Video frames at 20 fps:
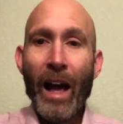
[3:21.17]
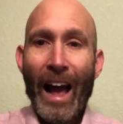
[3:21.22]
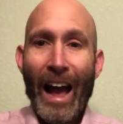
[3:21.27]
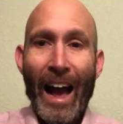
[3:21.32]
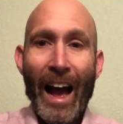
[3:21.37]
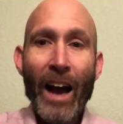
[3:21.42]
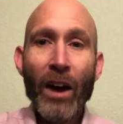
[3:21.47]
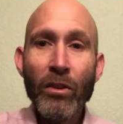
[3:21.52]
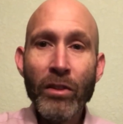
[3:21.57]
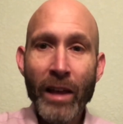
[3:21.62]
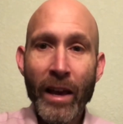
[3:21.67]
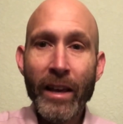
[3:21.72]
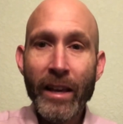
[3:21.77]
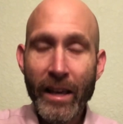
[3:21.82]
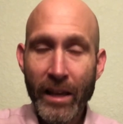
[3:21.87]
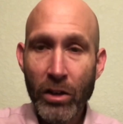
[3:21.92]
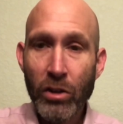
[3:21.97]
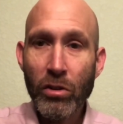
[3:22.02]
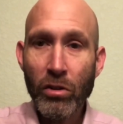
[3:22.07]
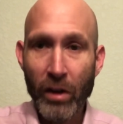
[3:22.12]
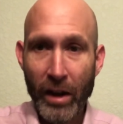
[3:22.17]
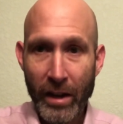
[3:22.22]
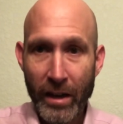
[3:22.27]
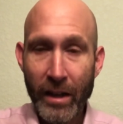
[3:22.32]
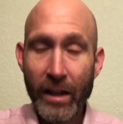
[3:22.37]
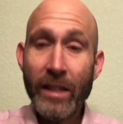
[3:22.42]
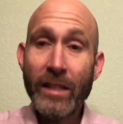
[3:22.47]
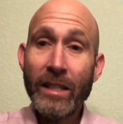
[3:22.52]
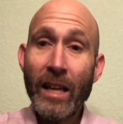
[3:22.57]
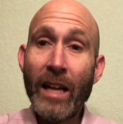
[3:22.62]
how they kill green it,
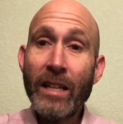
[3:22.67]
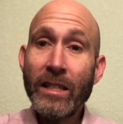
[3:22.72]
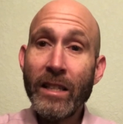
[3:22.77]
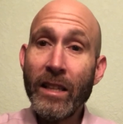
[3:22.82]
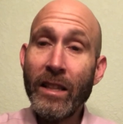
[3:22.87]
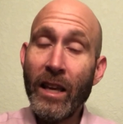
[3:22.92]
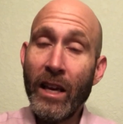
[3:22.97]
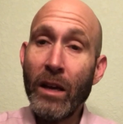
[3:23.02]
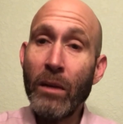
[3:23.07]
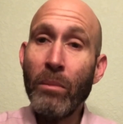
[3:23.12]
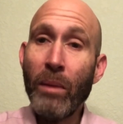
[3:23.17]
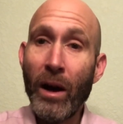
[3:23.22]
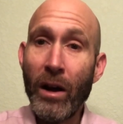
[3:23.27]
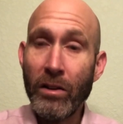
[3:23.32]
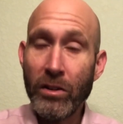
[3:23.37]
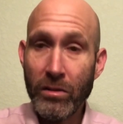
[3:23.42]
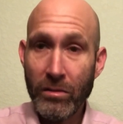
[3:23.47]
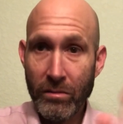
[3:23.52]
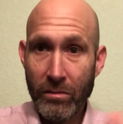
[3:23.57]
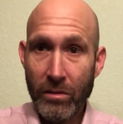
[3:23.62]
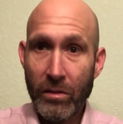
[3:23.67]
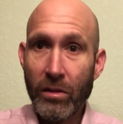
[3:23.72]
because that's the thing about